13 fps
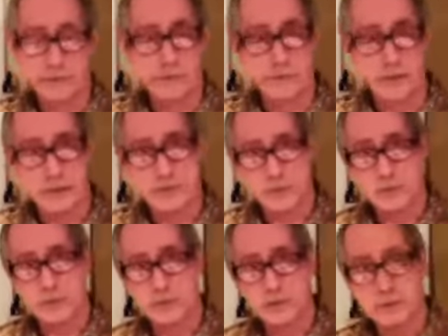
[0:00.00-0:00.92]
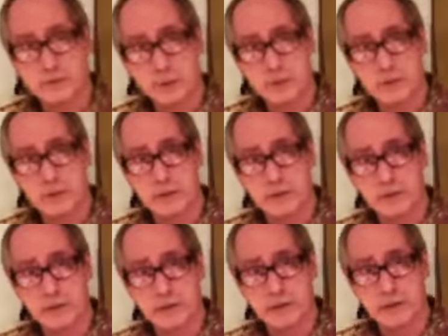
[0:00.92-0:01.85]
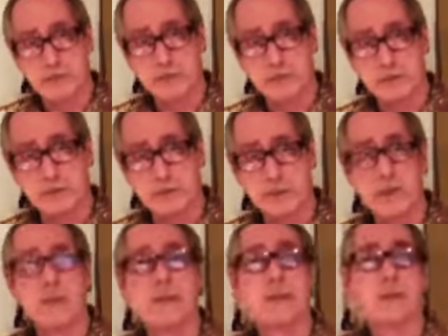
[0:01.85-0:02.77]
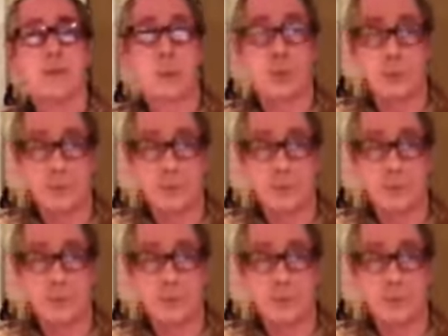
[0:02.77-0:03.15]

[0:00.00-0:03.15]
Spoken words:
that voice that you're hearing and the tap tone will